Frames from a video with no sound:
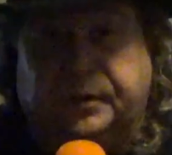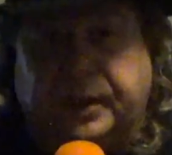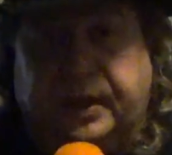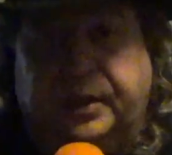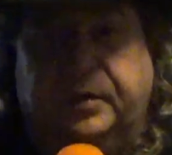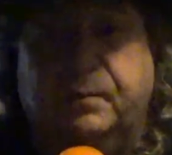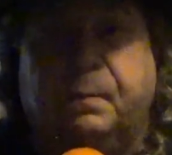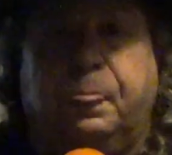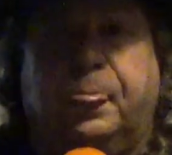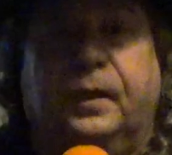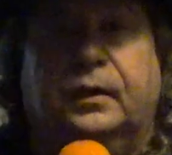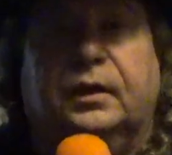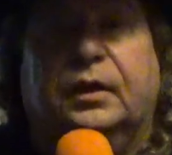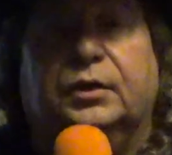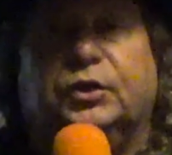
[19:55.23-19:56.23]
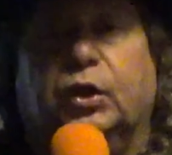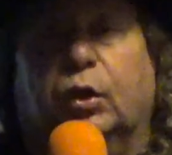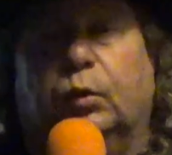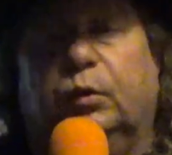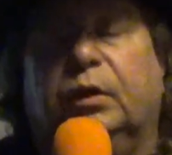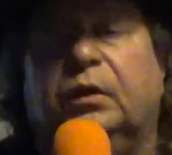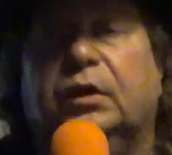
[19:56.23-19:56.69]
Okay?
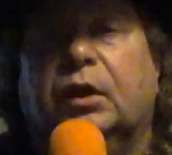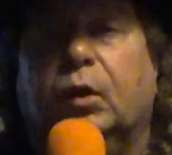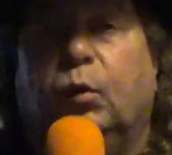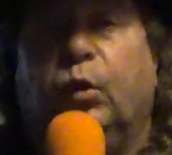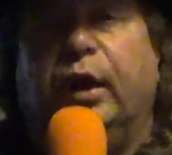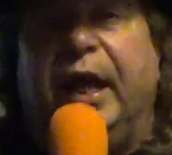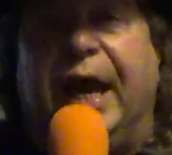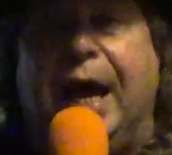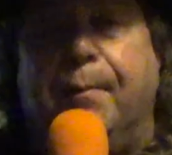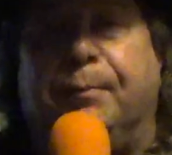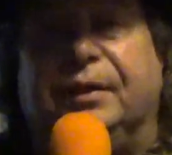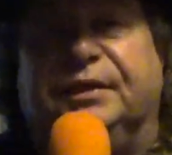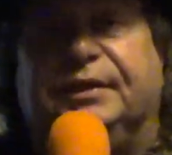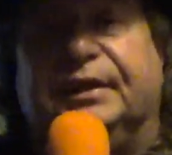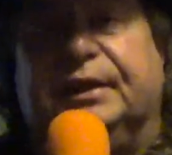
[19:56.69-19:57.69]
So, what happens